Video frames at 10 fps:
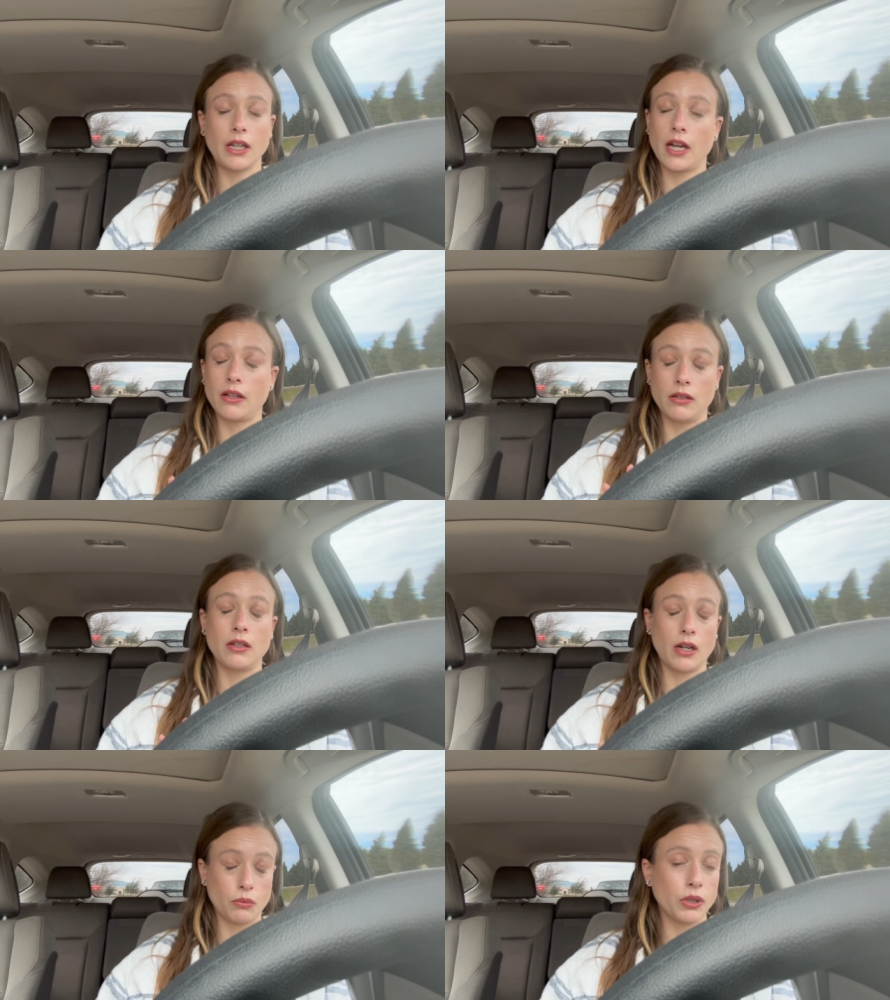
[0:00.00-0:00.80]
I,
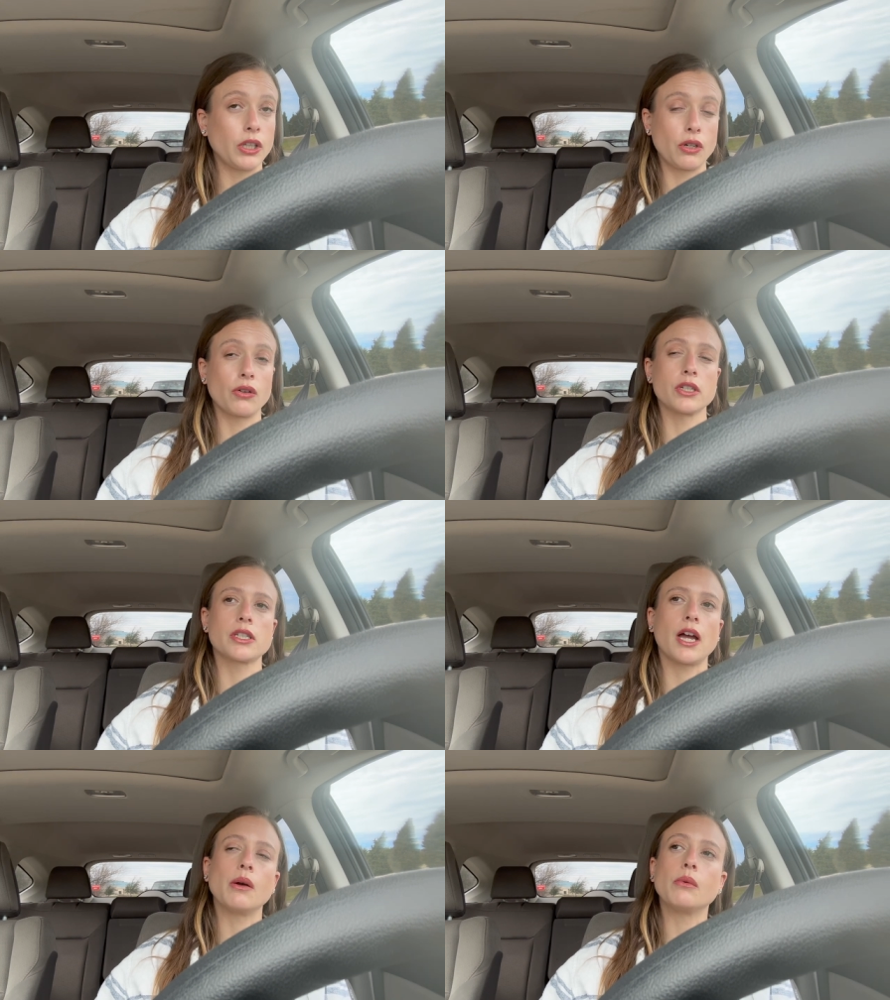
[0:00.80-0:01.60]
I really noticed
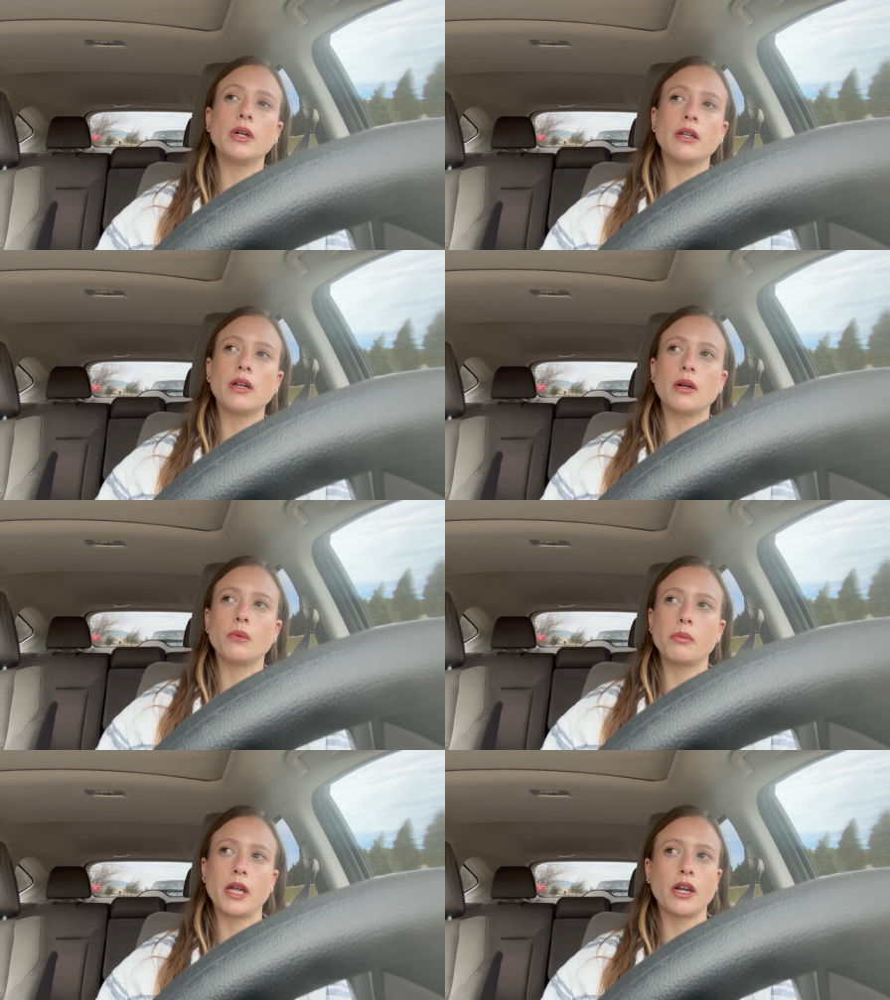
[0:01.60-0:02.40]
that when uh,
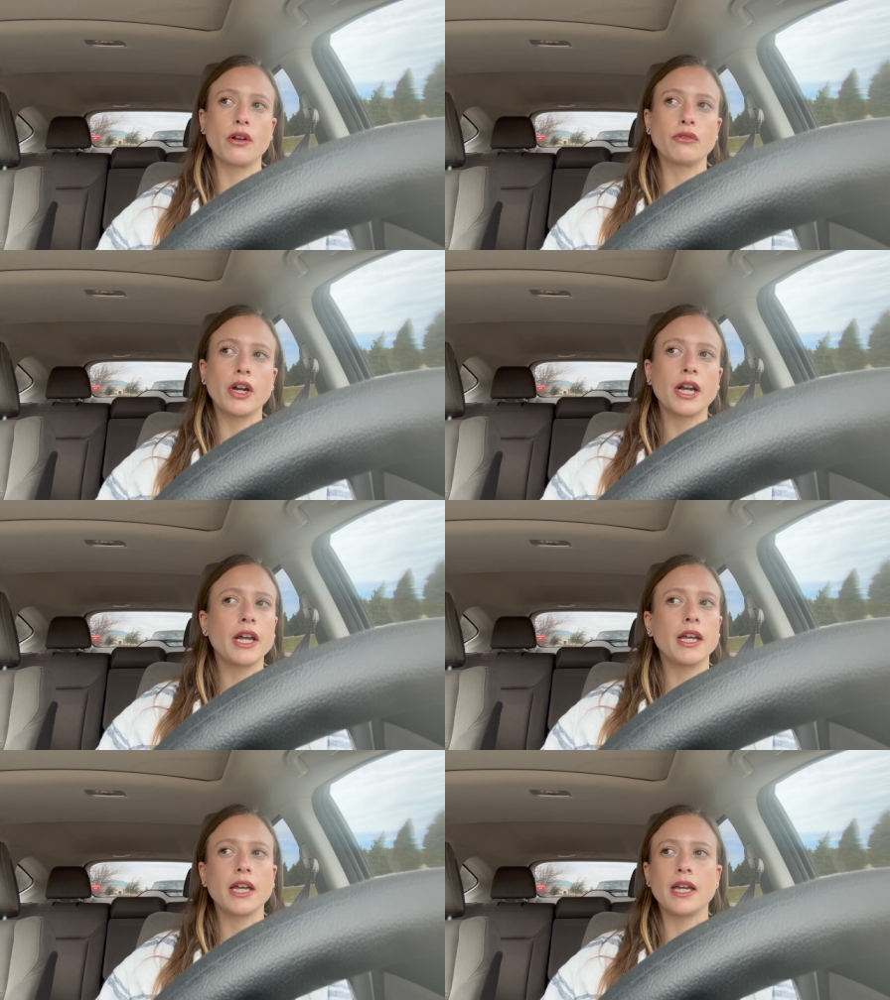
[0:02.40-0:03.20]
we played on
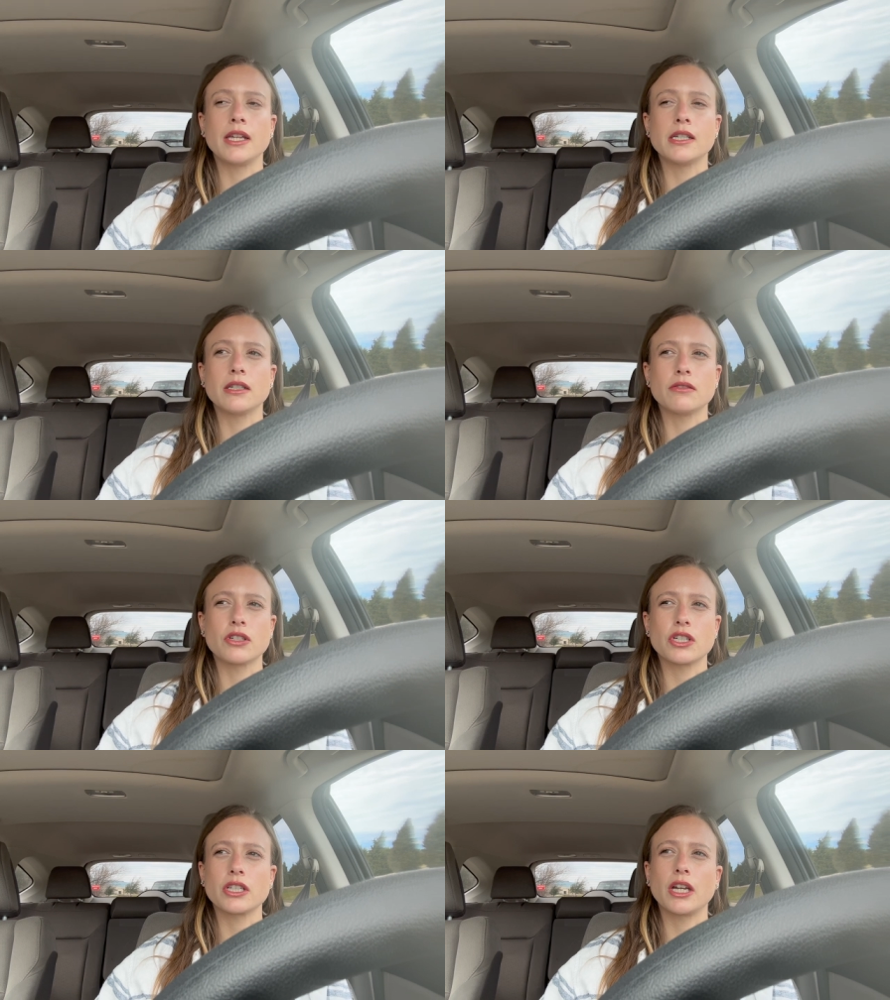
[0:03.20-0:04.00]
Friday and it was
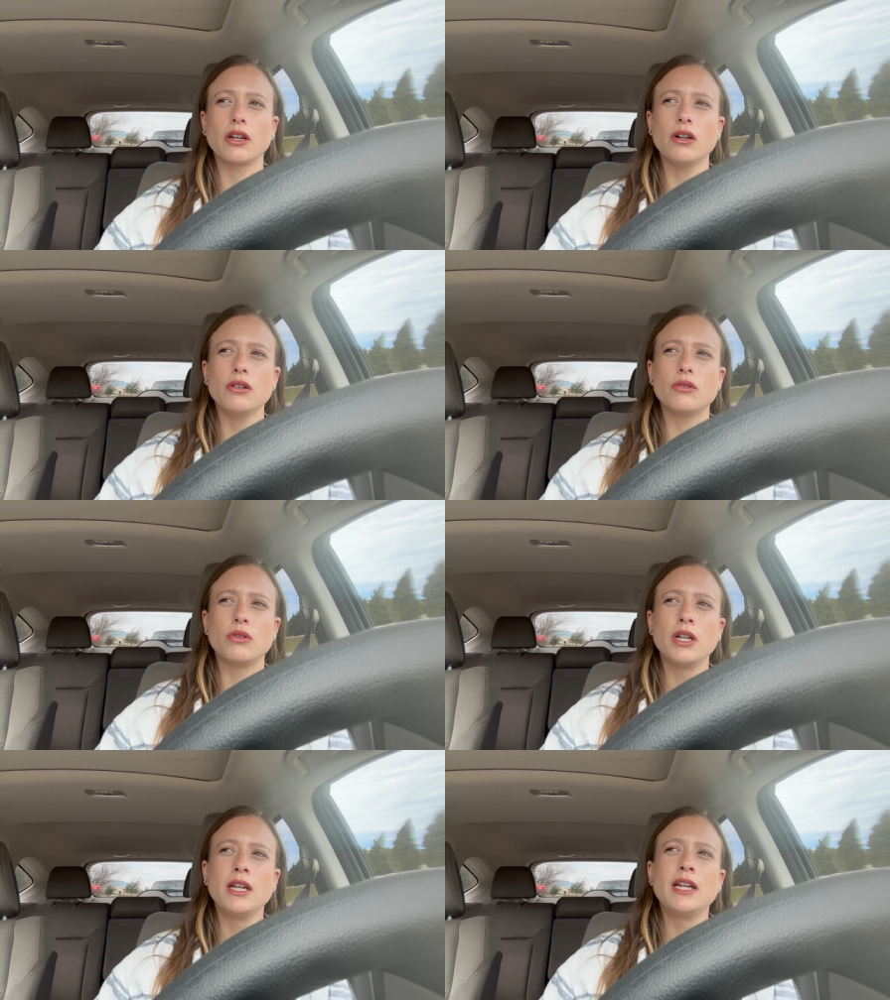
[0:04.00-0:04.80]
just like, oh
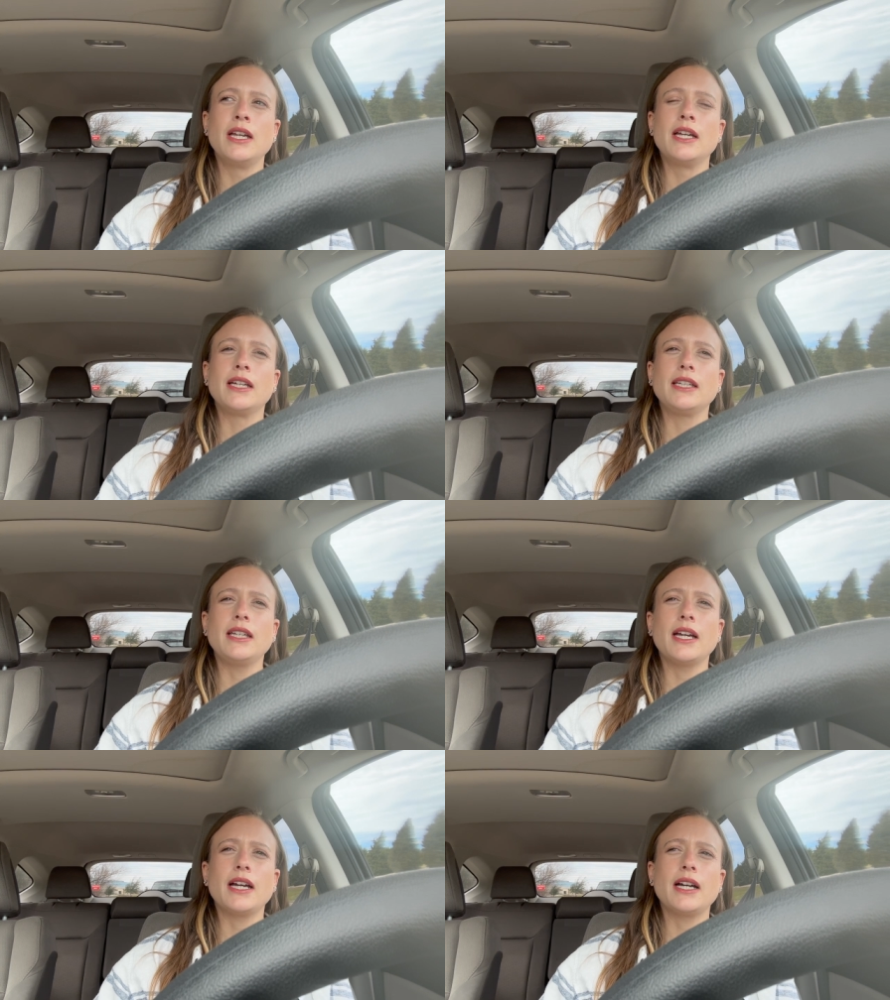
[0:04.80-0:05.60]

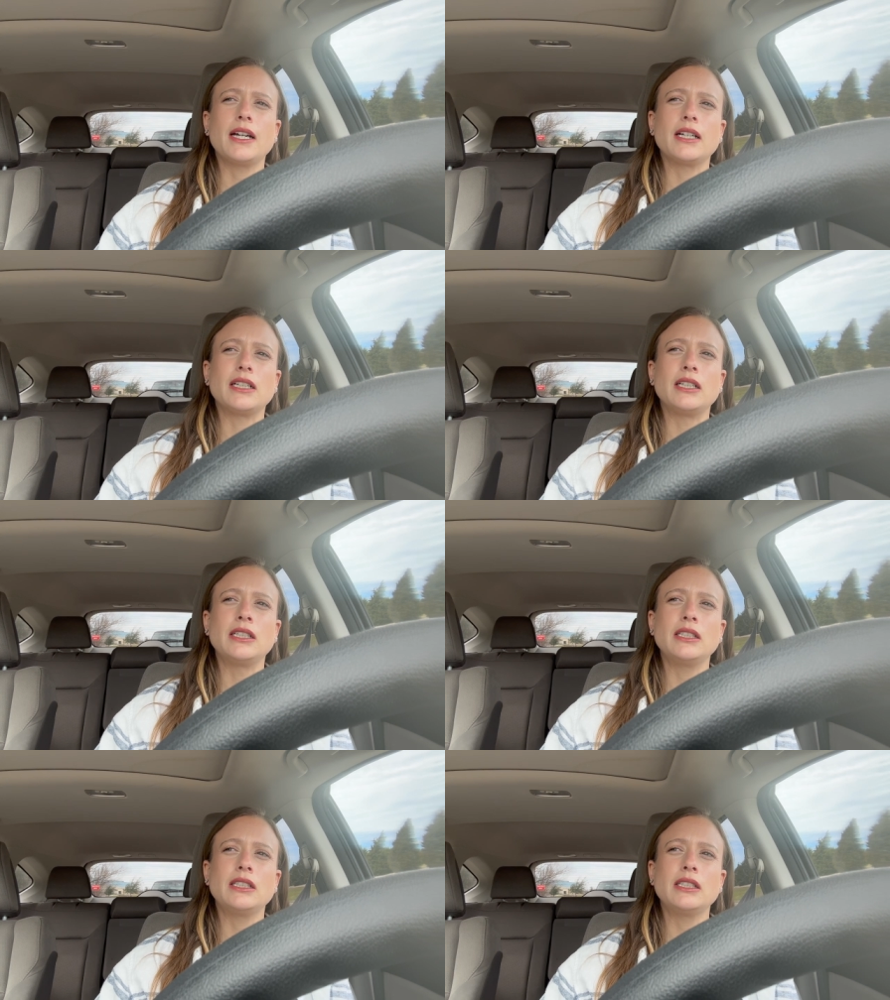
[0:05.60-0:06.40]
yeah,
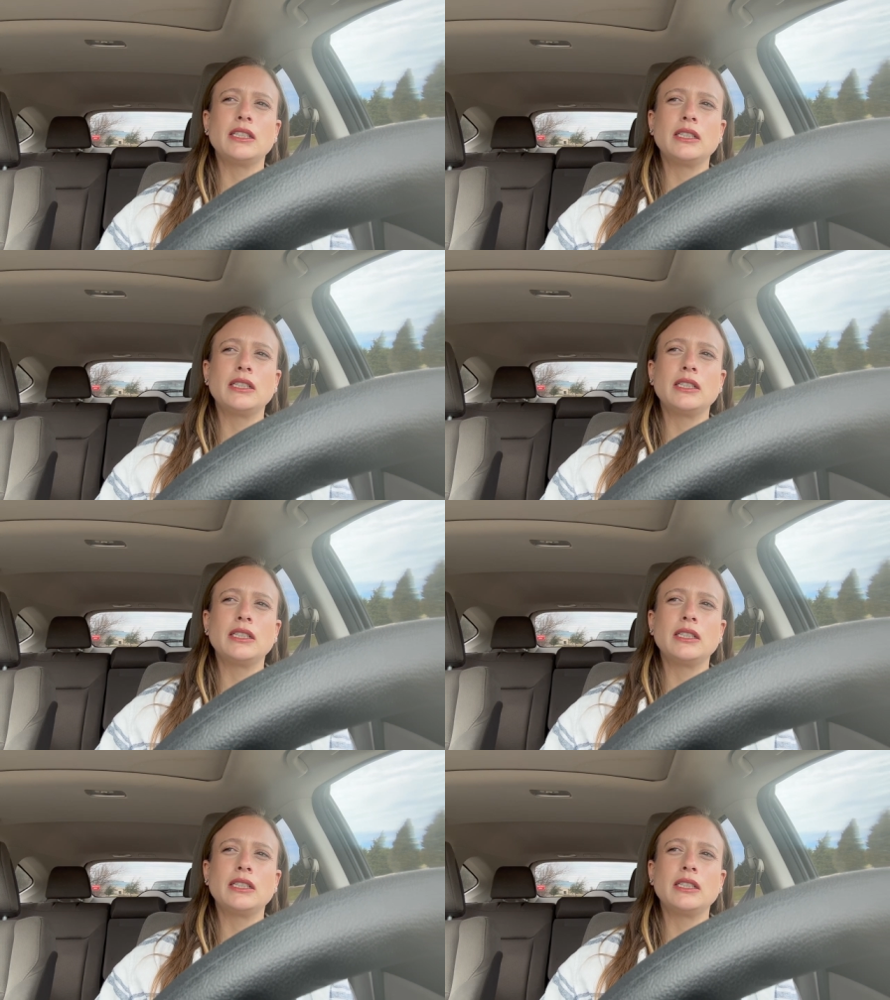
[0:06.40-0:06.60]
uh,